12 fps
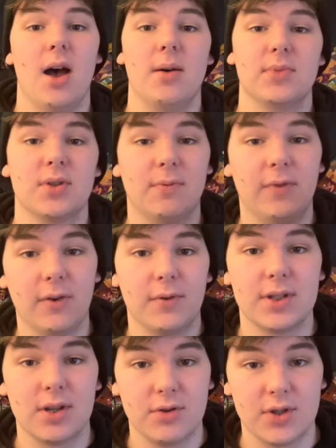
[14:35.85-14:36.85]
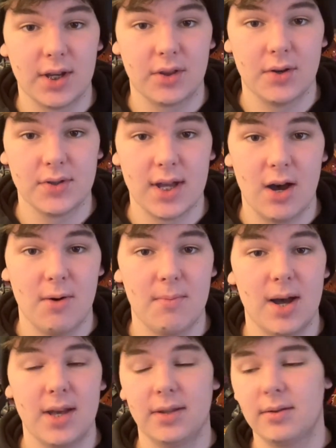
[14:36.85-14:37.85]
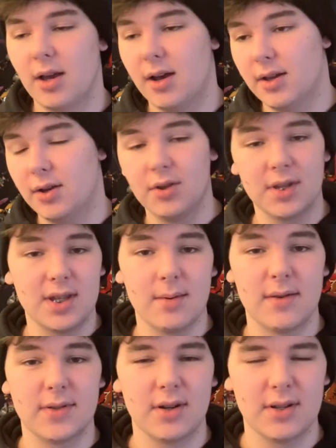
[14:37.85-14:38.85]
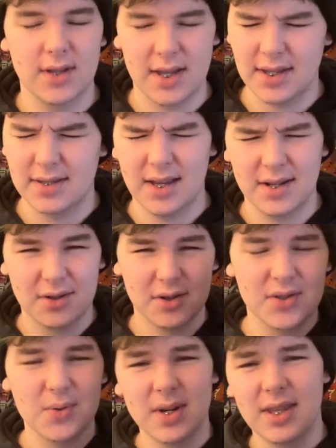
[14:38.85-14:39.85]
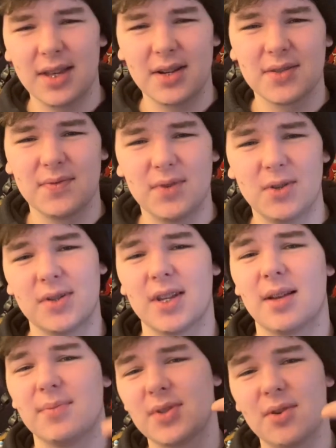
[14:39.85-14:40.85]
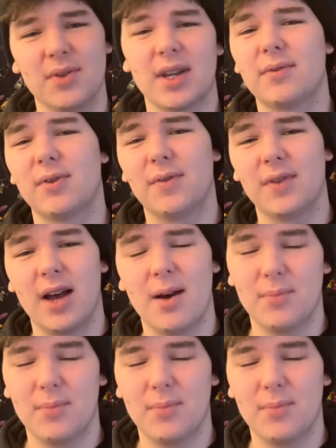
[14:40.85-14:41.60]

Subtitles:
So feel free to go and check those out. My other CMF series, as I said, has got 20,000 views, and I'm so thankful for that.